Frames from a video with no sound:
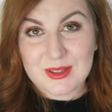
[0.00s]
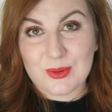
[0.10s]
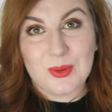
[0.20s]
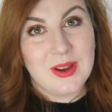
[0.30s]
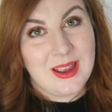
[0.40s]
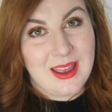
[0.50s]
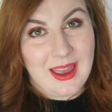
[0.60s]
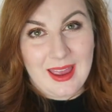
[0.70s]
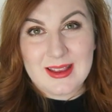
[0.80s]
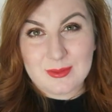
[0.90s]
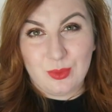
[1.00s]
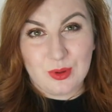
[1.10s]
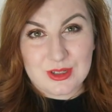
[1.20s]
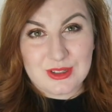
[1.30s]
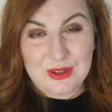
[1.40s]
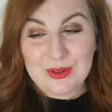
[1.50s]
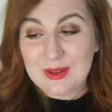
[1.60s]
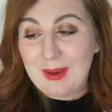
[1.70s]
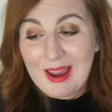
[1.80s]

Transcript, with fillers: so it is important to use them.